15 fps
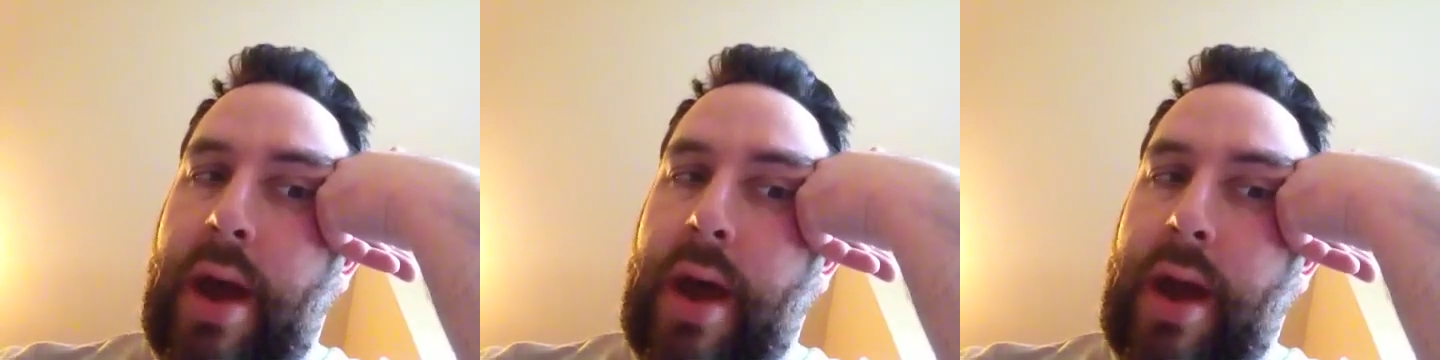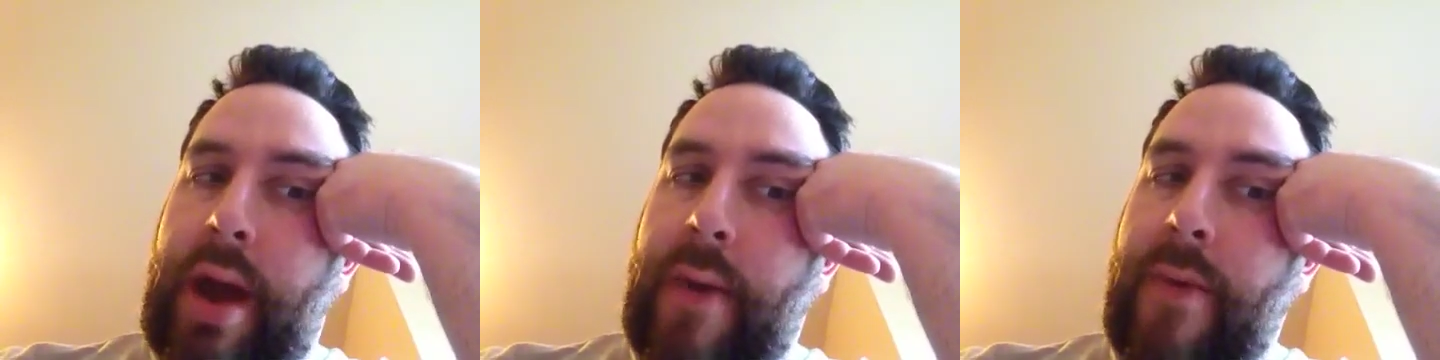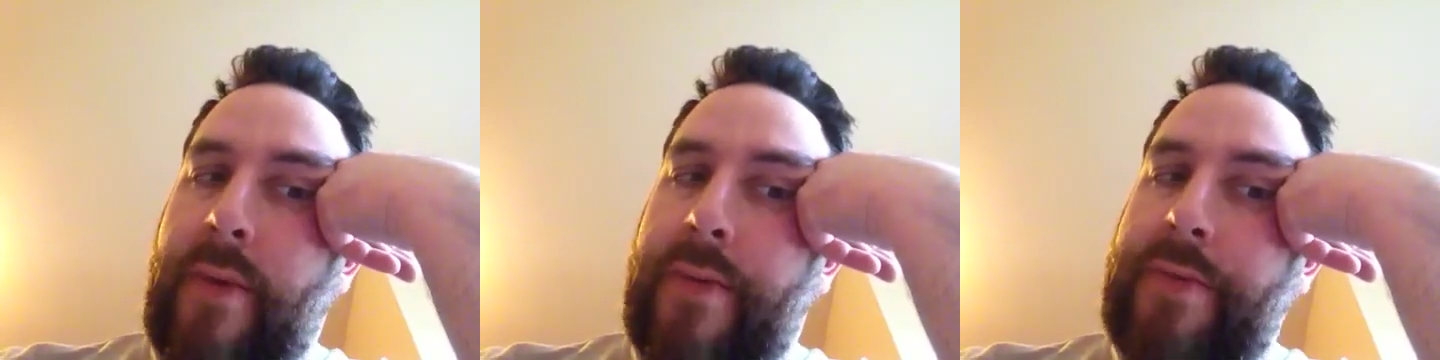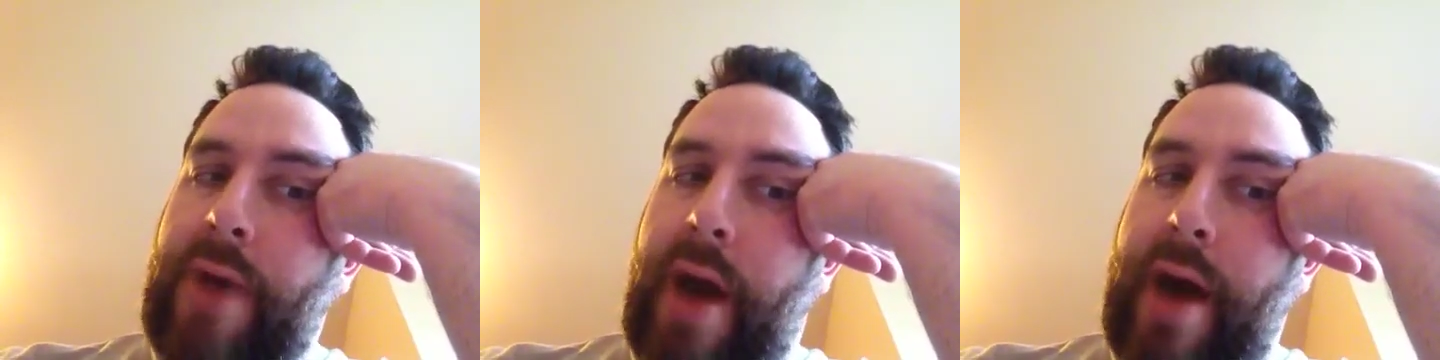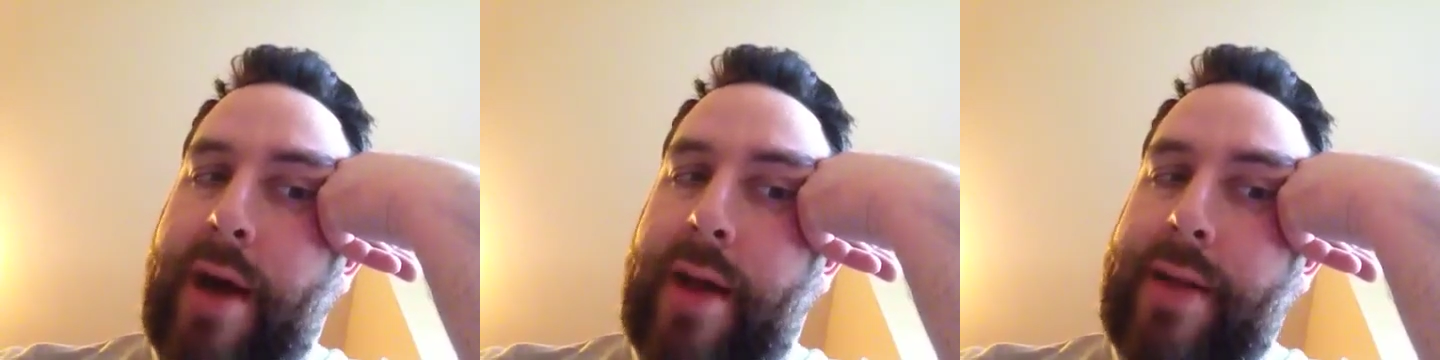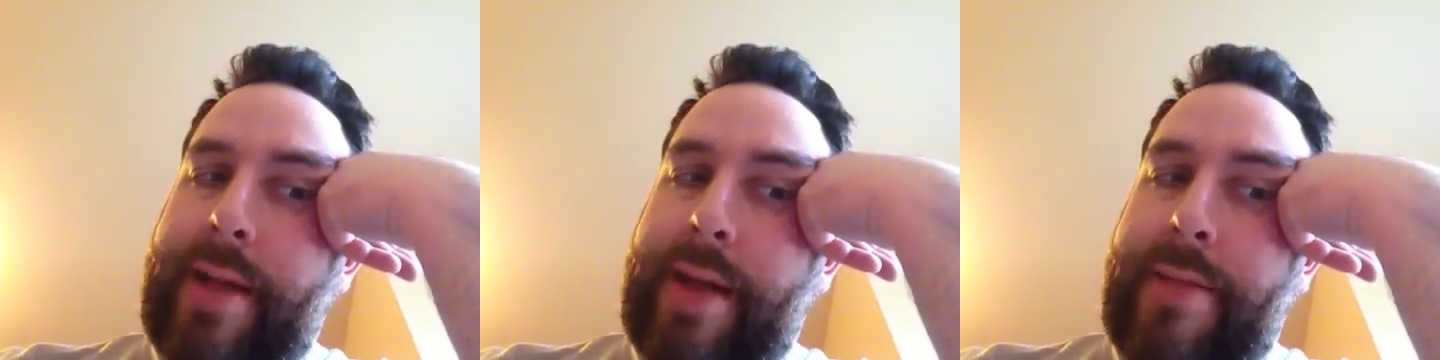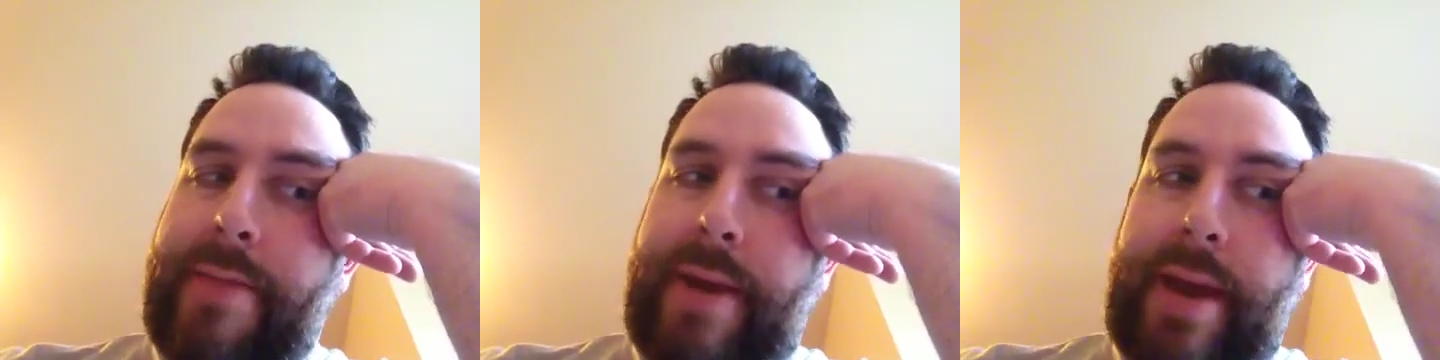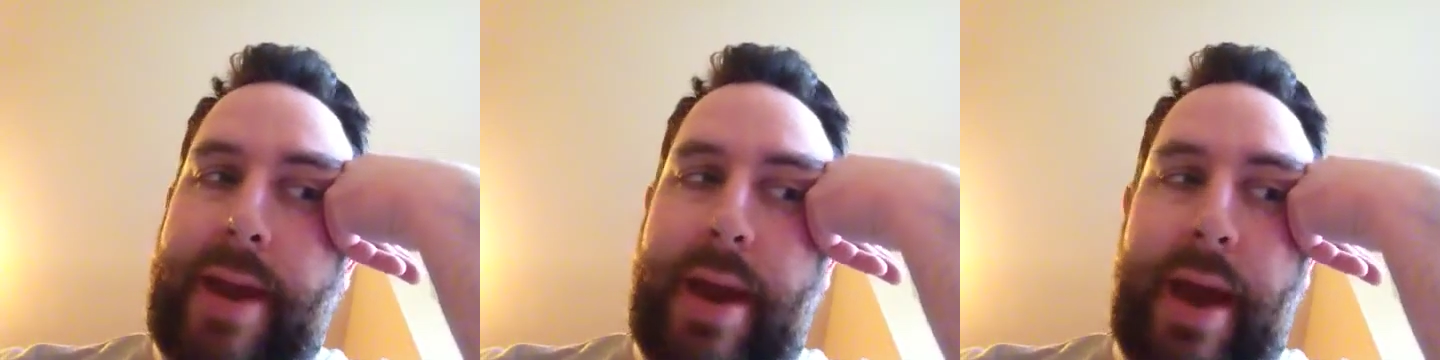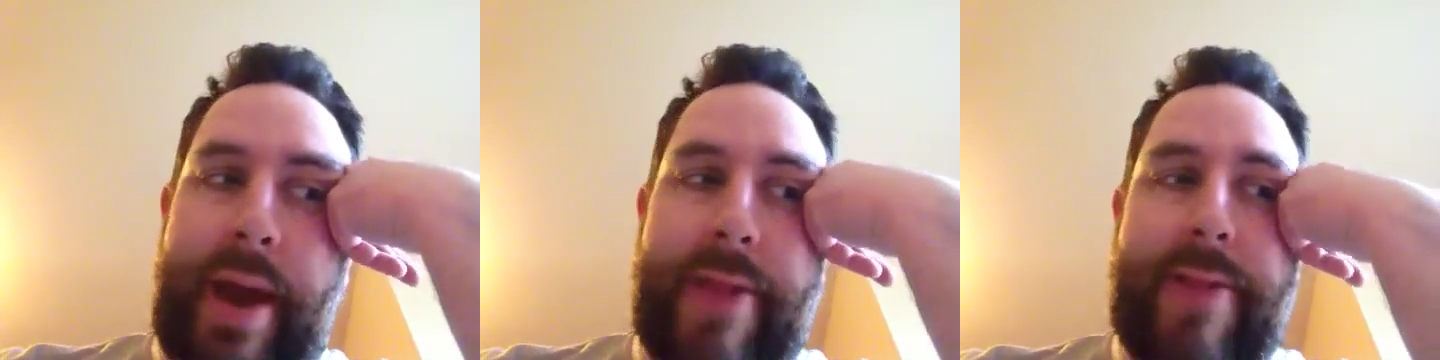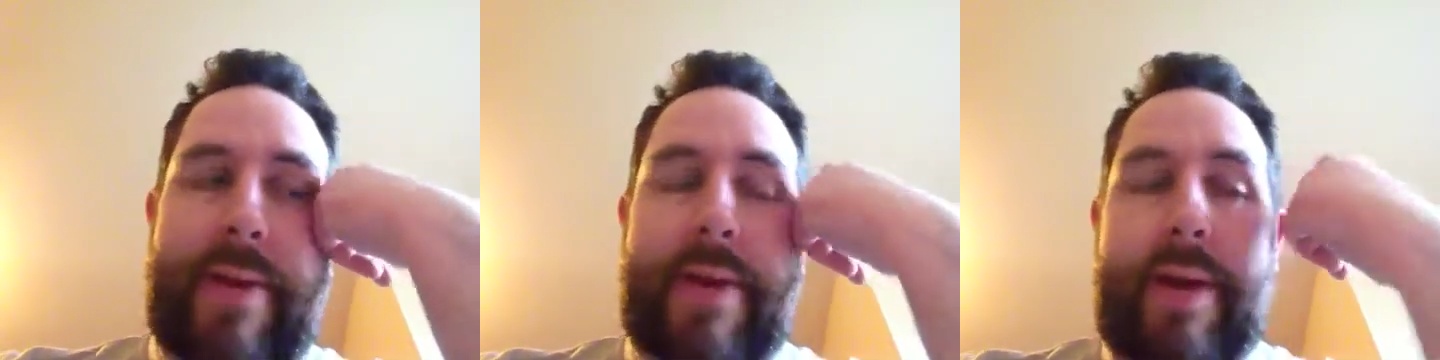And I will talk a little bit
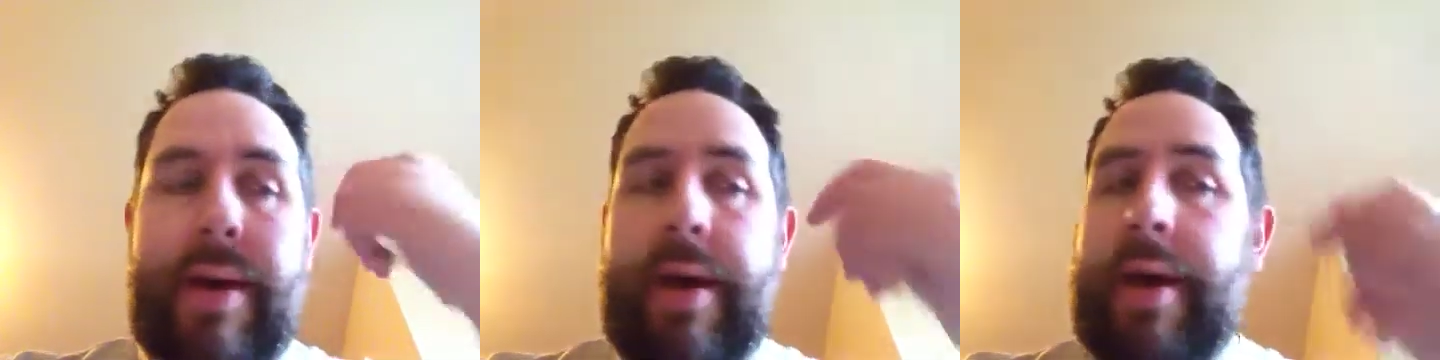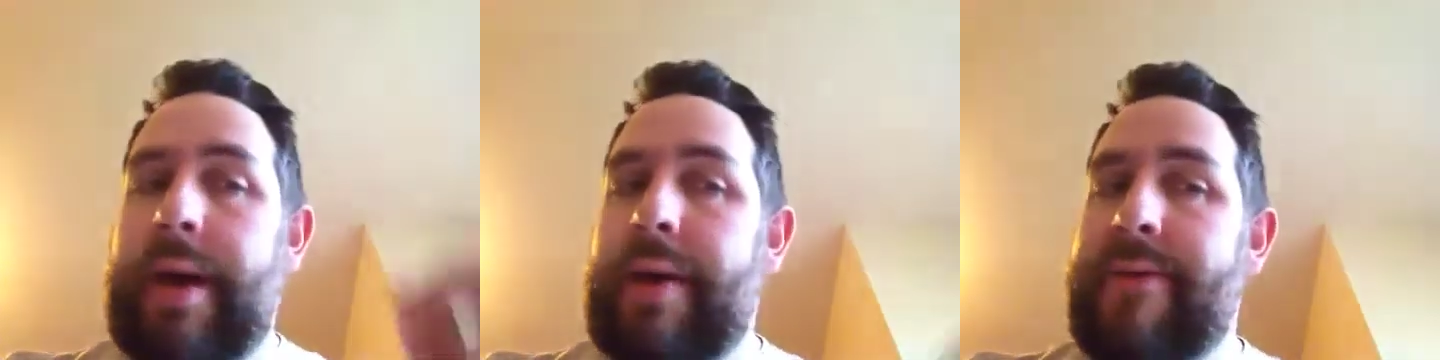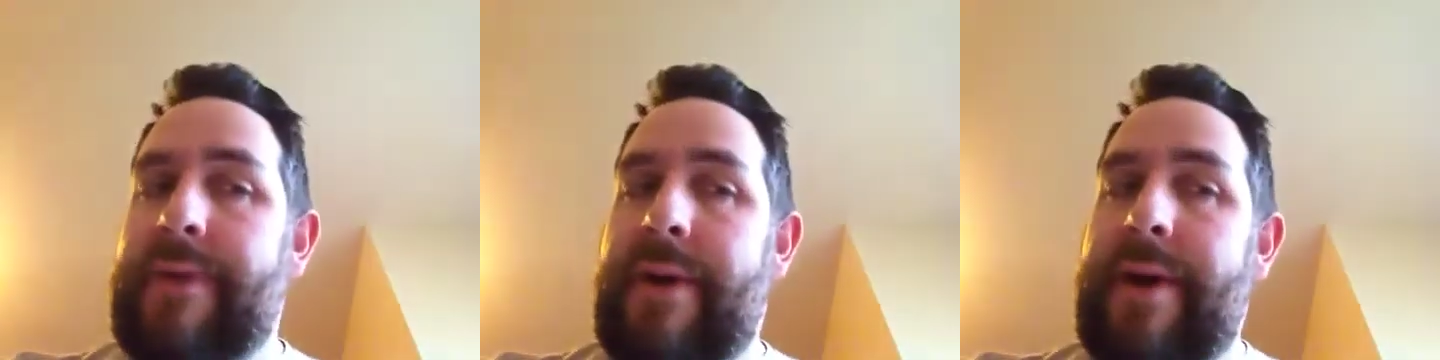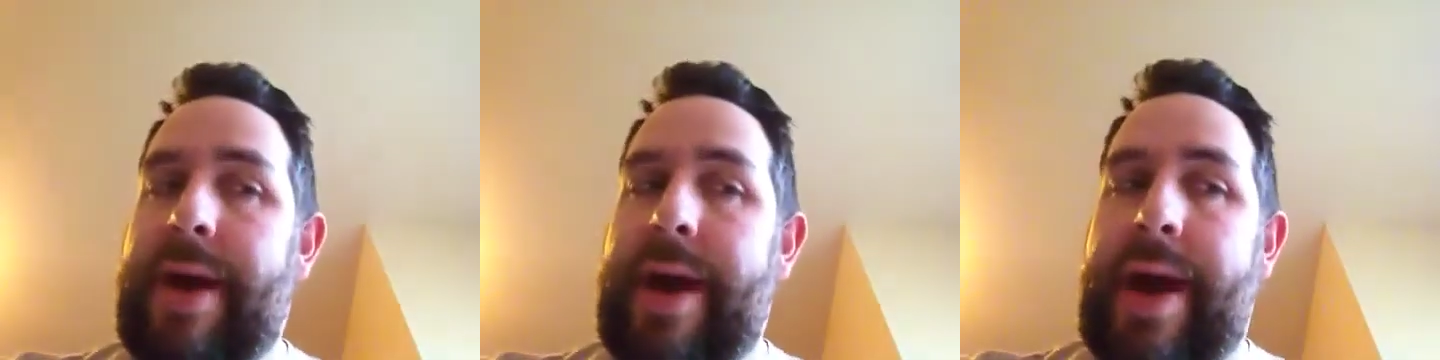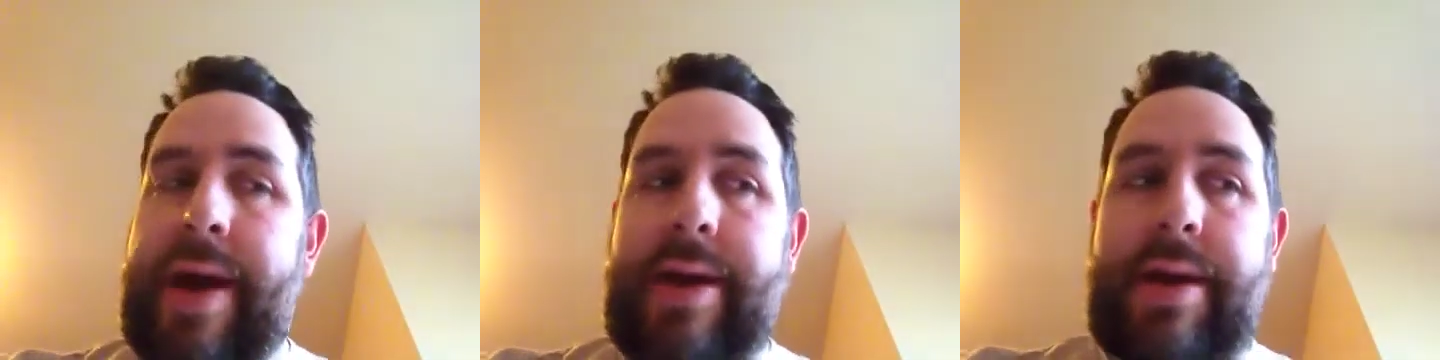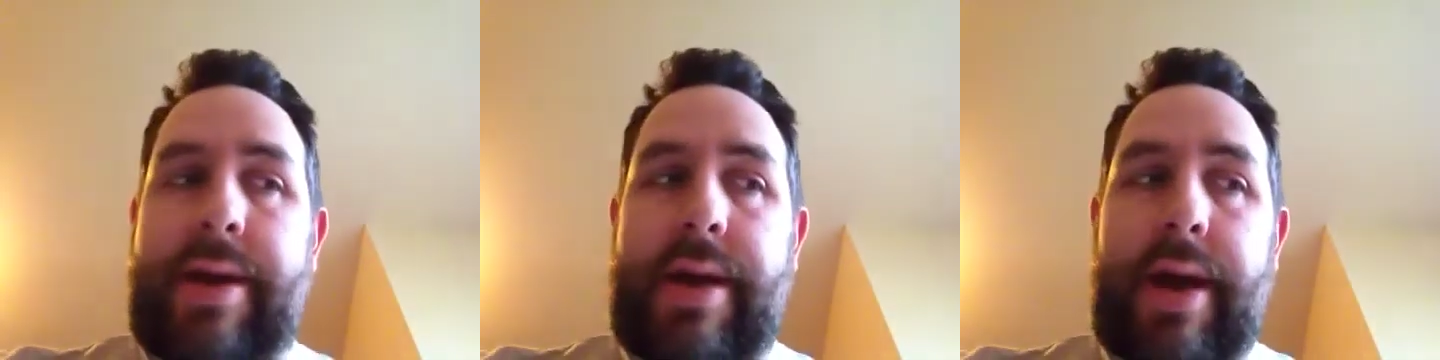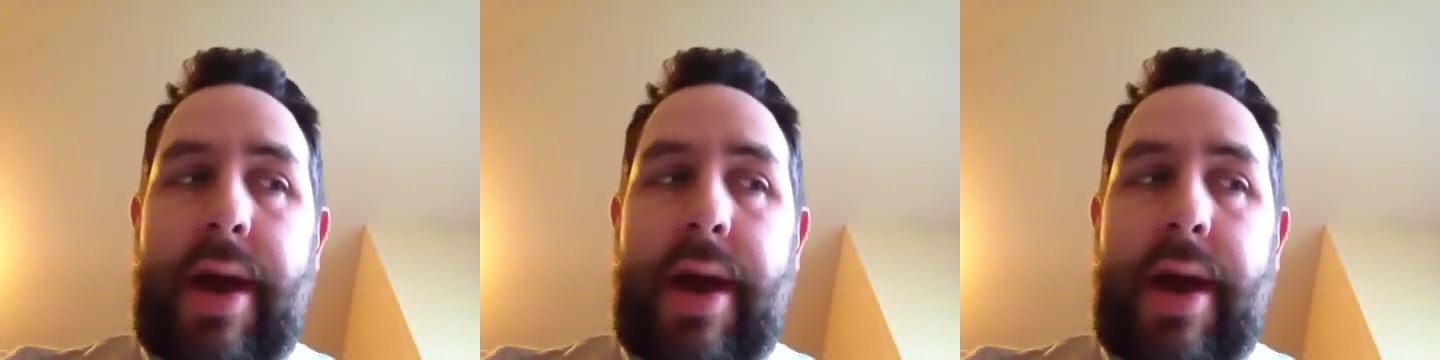at the very end.